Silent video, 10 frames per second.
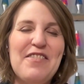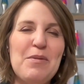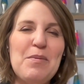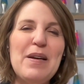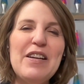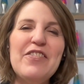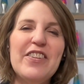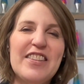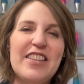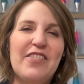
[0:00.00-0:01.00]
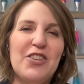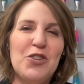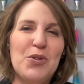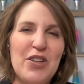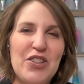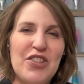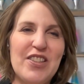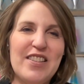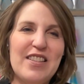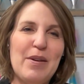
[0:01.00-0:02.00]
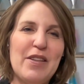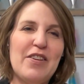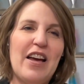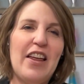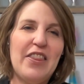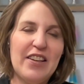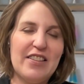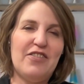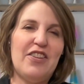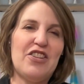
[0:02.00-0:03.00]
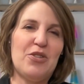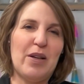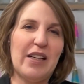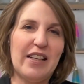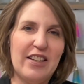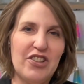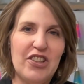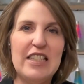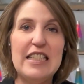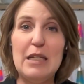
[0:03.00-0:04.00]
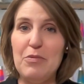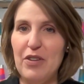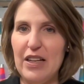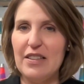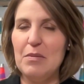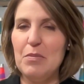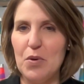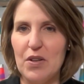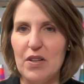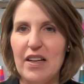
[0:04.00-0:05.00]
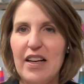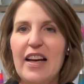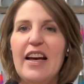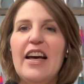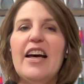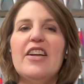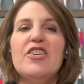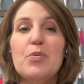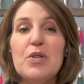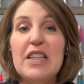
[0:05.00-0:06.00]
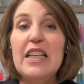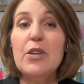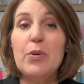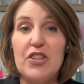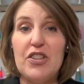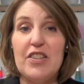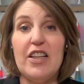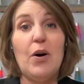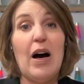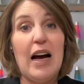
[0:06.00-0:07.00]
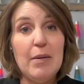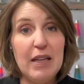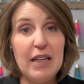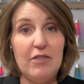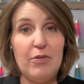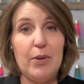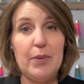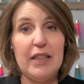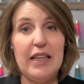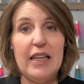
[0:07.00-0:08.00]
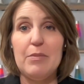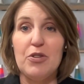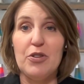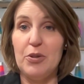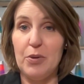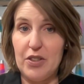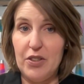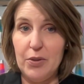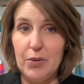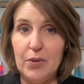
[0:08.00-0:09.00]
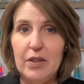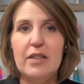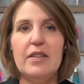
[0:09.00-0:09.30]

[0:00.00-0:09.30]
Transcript: From the big philosophical questions about the ethics of facial recognition, deepfakes, and more, to the routine questions I know I'm getting frequently, and I'm sure you are too,